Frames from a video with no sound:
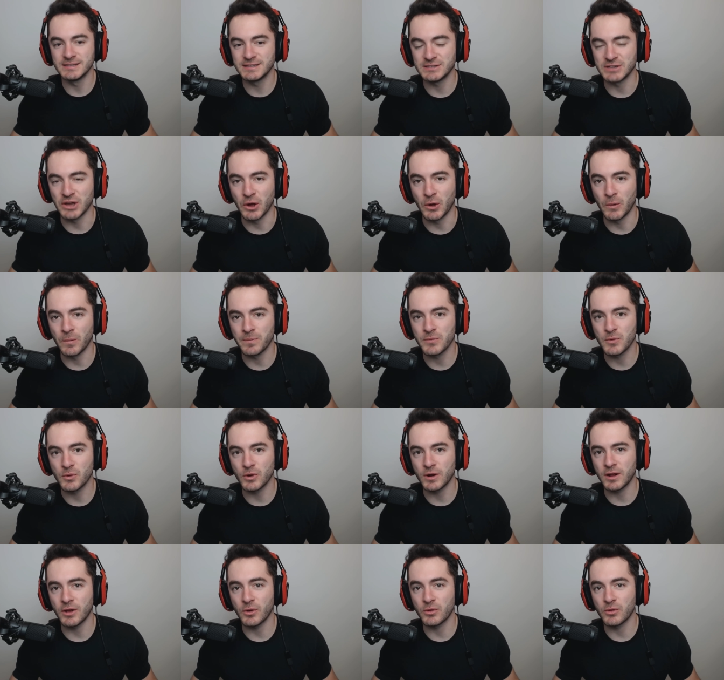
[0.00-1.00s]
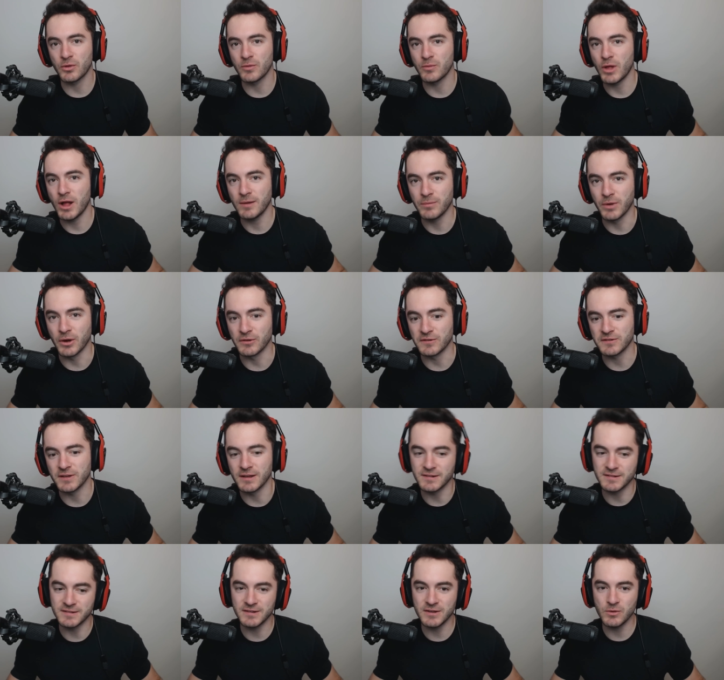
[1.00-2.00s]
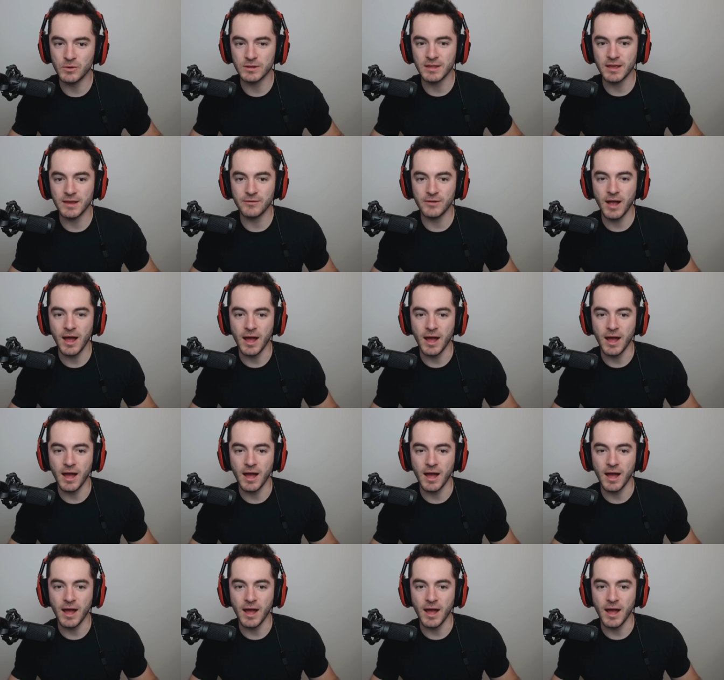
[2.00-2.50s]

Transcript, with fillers: So we're going to go through the blog post and see what they've